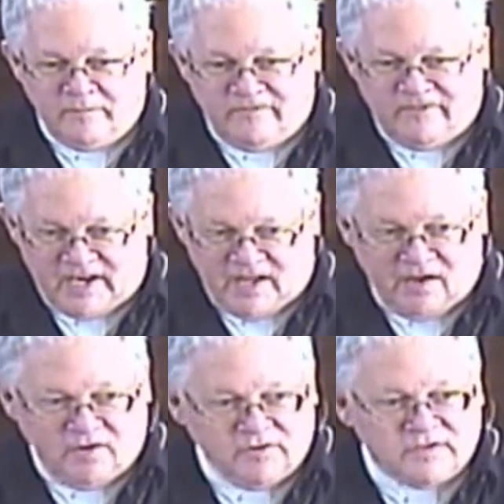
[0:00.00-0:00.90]

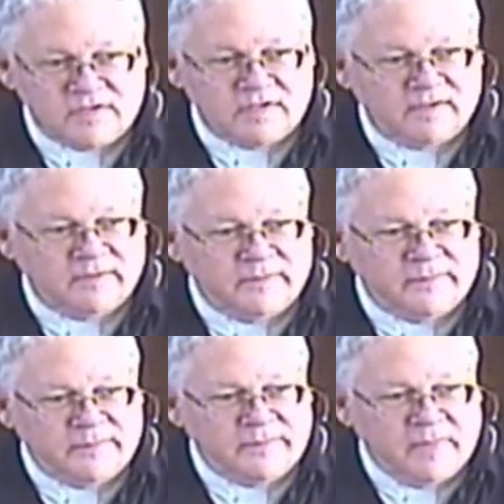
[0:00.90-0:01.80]
videos,
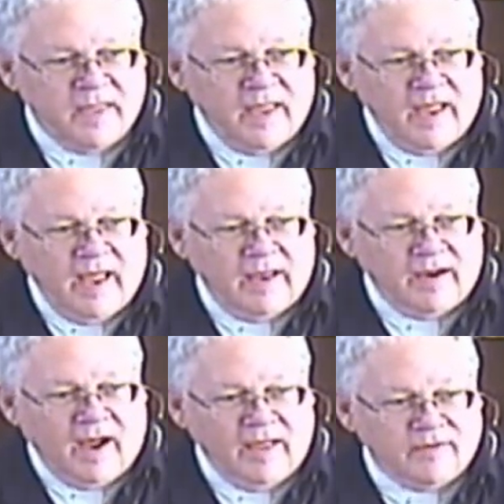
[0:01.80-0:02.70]

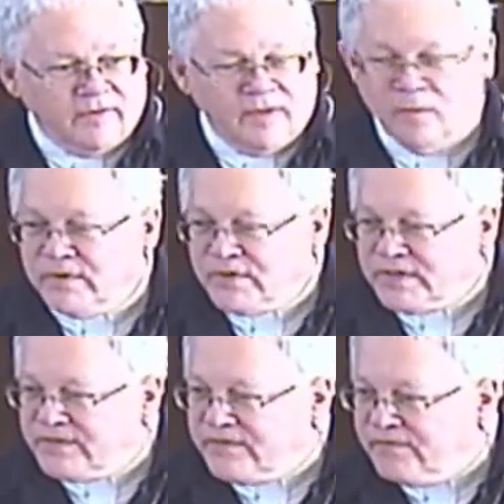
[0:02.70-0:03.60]
and either there were
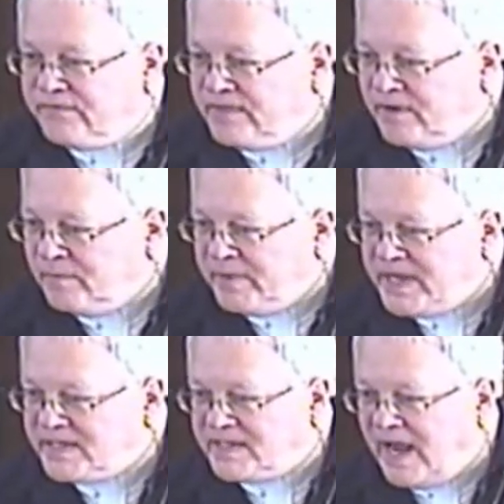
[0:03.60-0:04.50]
just little
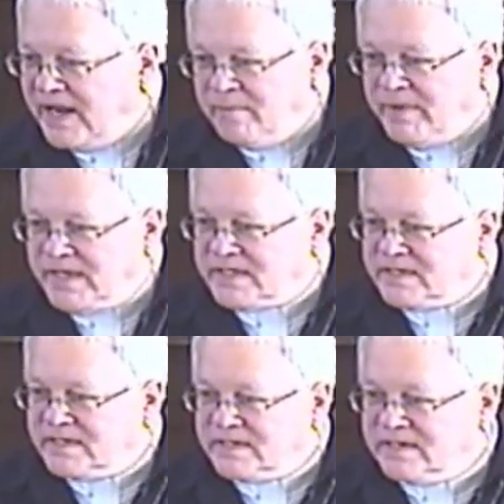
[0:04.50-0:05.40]
tiny
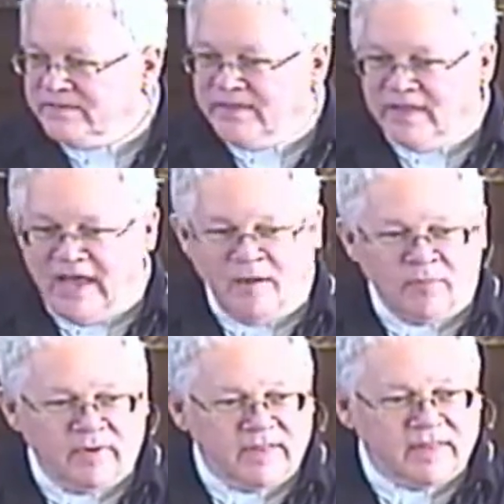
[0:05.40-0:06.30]
pieces of the
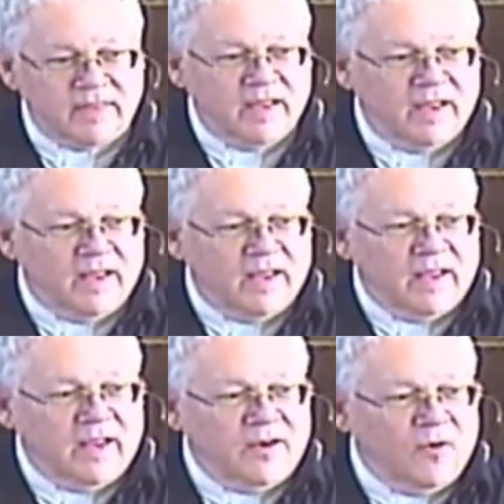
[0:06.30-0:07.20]
labyrinth
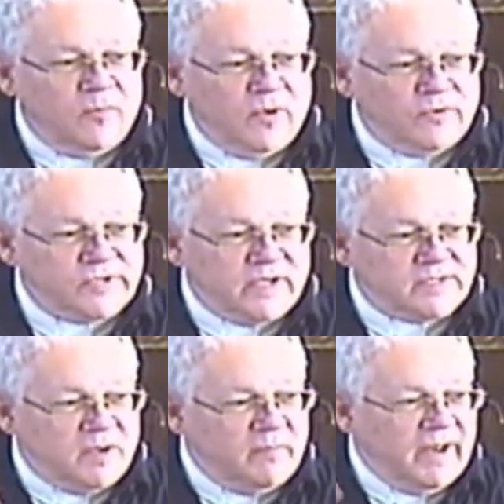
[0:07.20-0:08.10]
and no music,
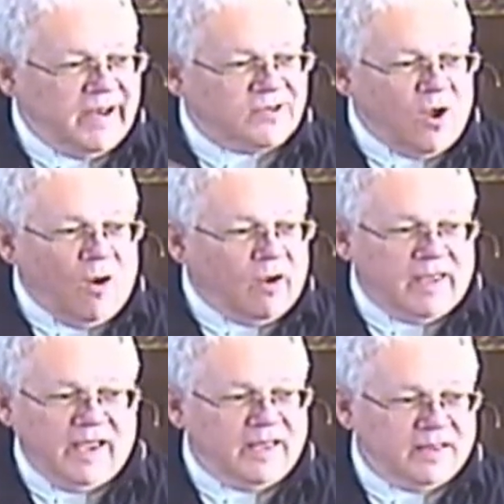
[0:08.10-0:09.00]
somebody
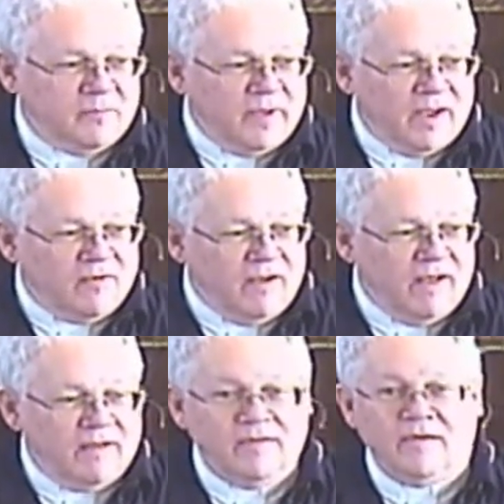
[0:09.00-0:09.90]
talking in the
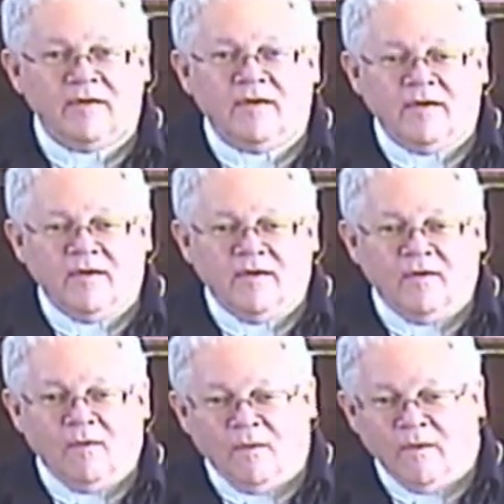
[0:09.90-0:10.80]
background,
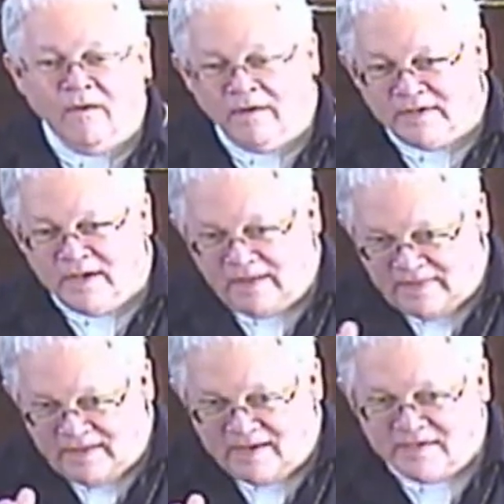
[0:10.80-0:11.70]
or
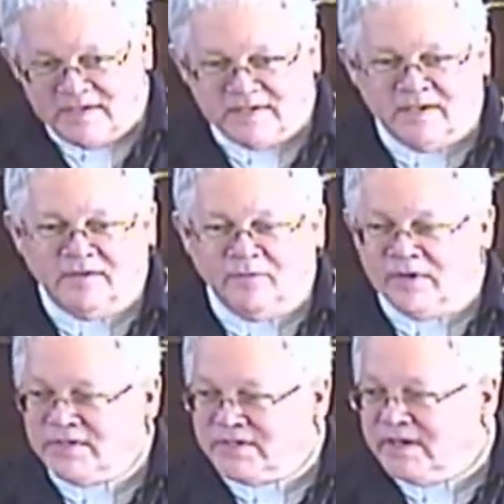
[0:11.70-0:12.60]
this,
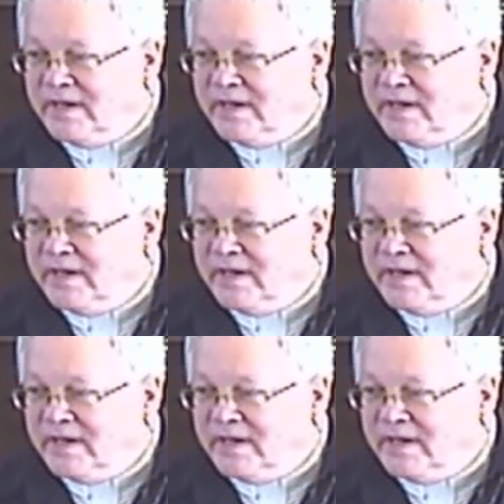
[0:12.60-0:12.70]
which